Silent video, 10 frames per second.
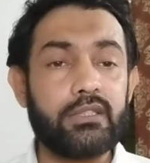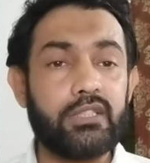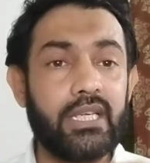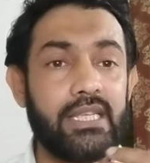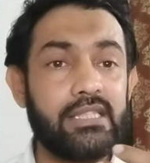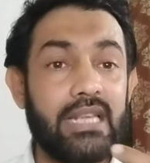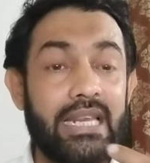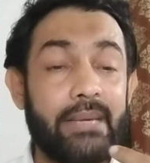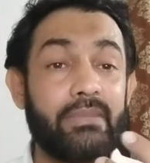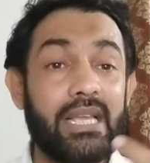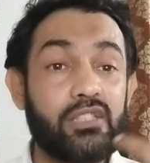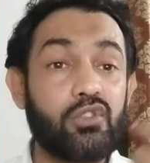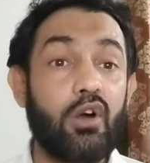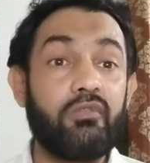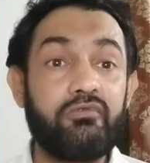there is lameness
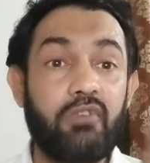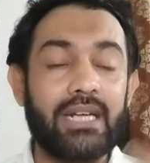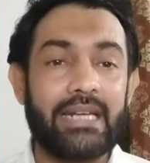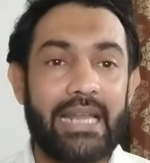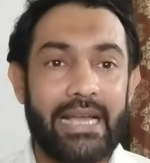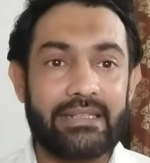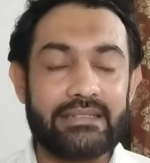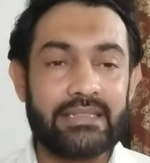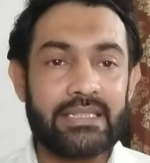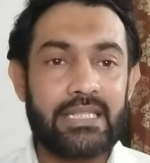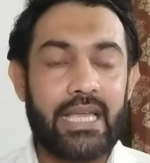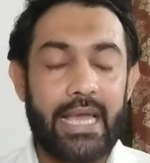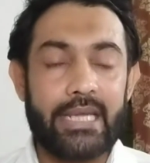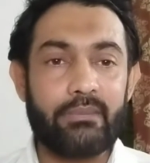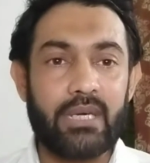of one leg.
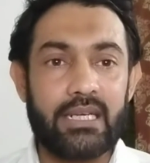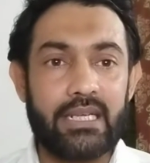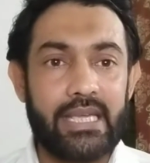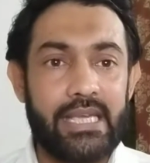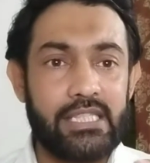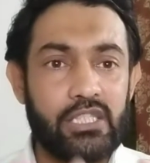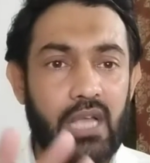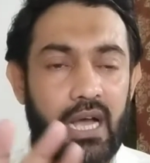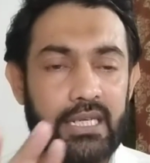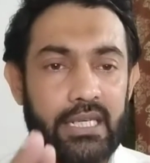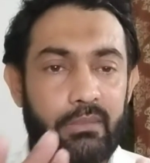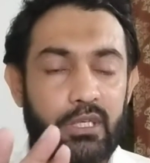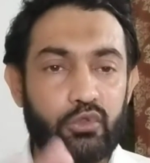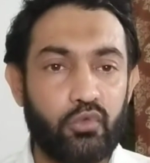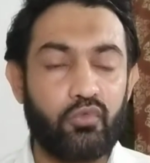Animal is
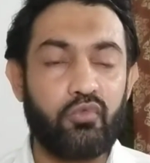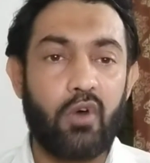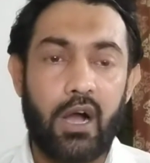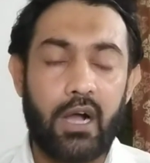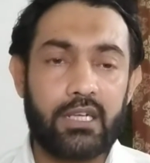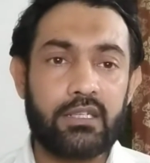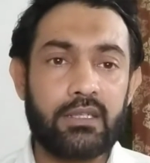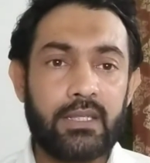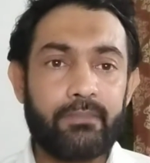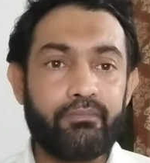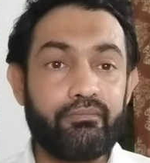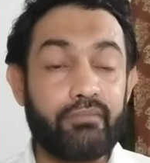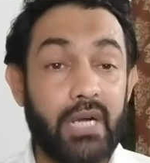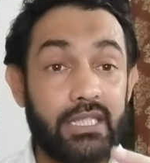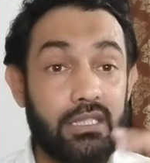unable to walk,
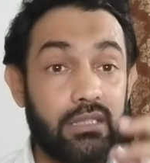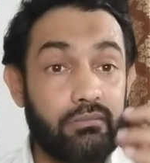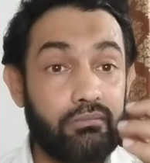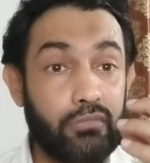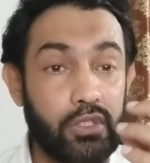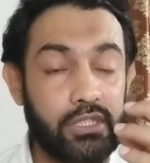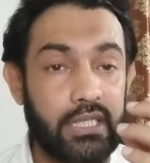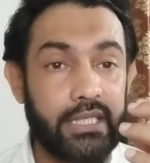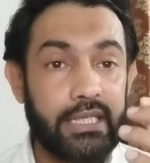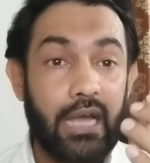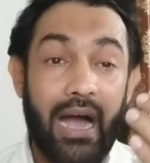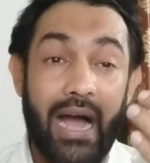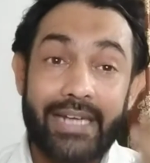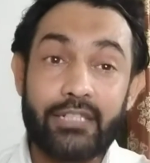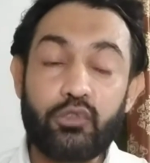but mostly
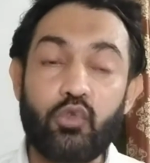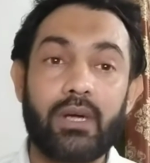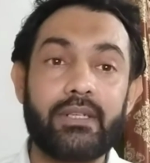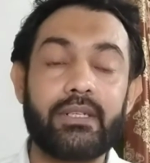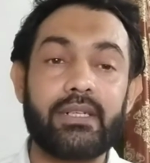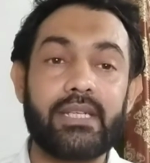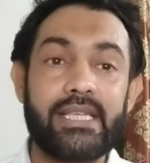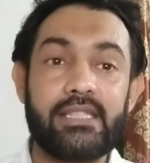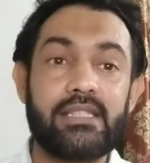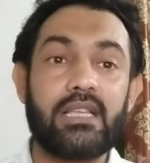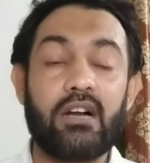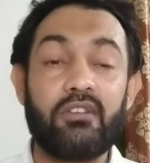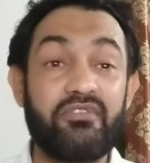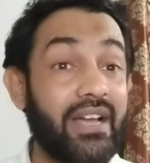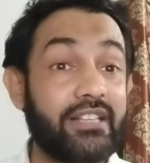hind quarter is
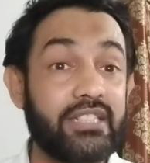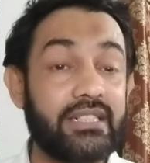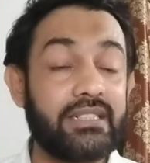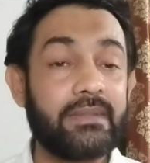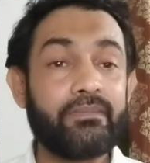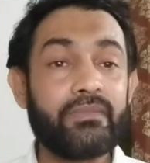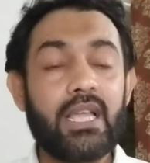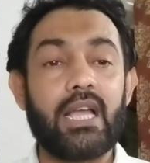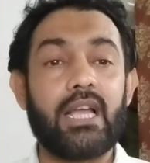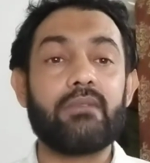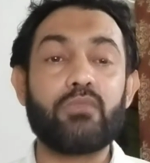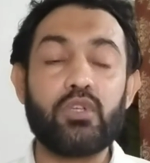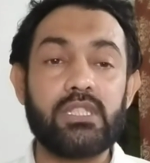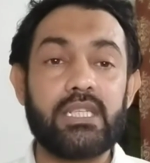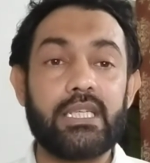affected, and
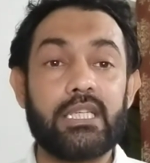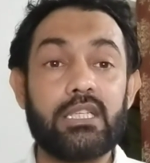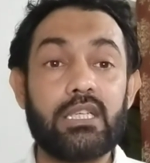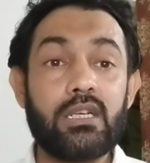mostly